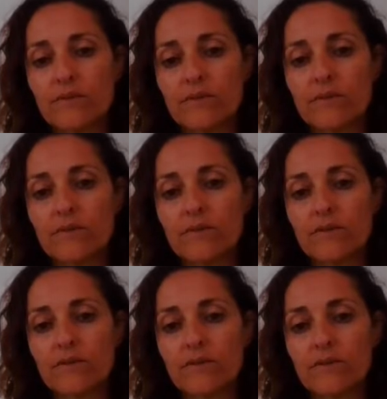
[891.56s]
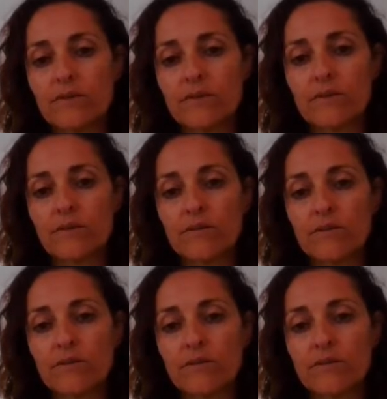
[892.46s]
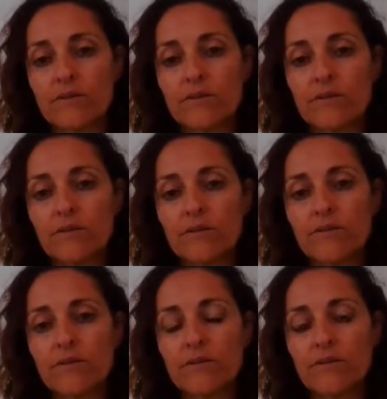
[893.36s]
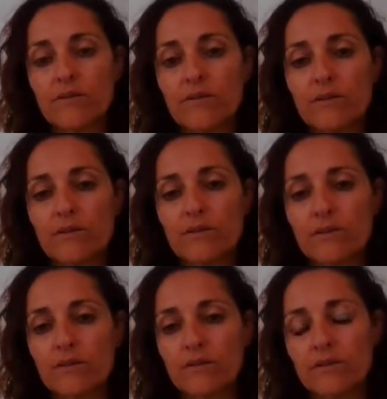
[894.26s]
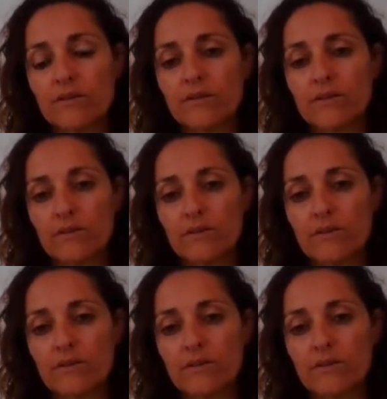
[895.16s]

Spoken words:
(silent)